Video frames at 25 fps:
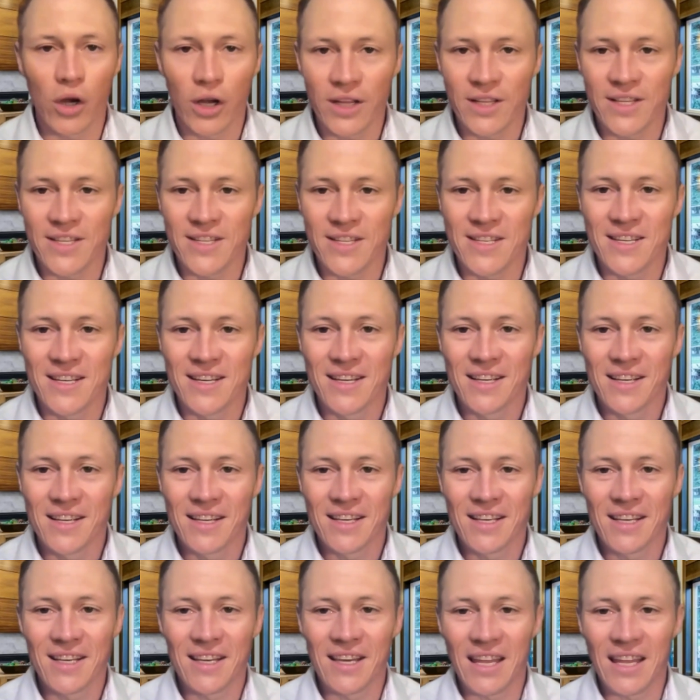woods,
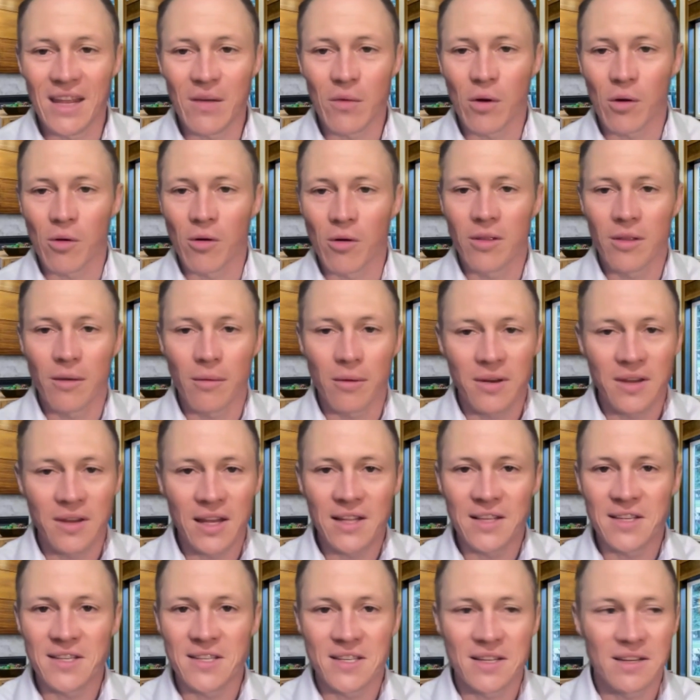anywhere with the
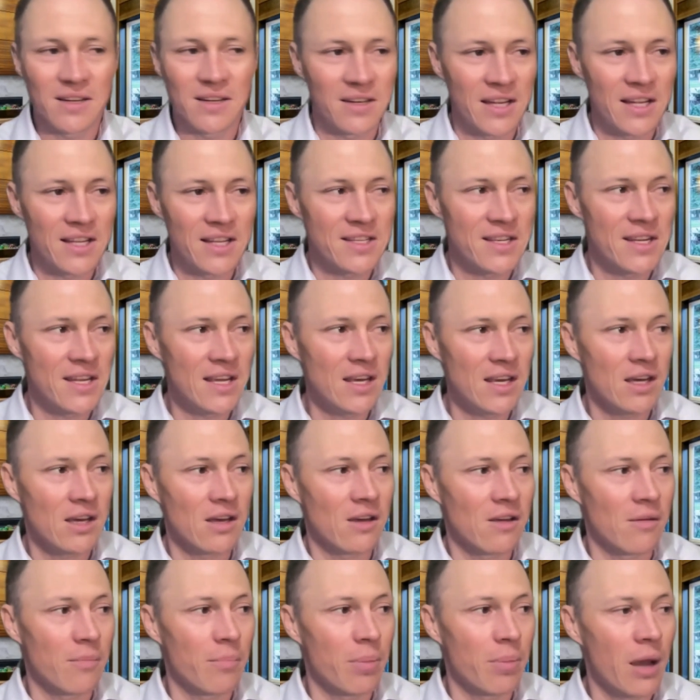density
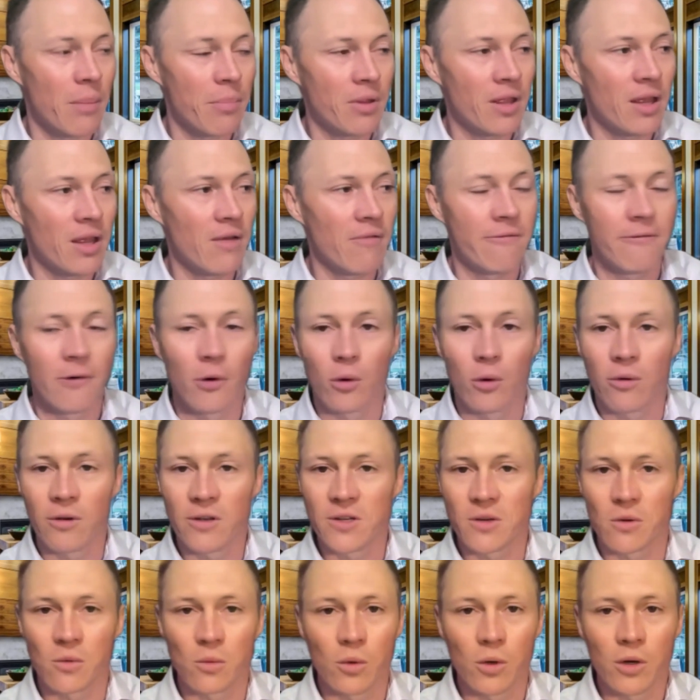populated
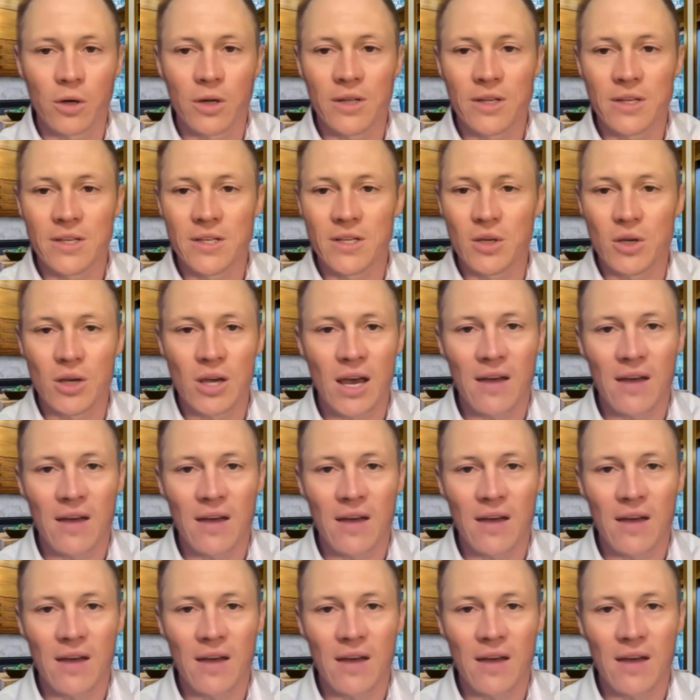forest or woods, you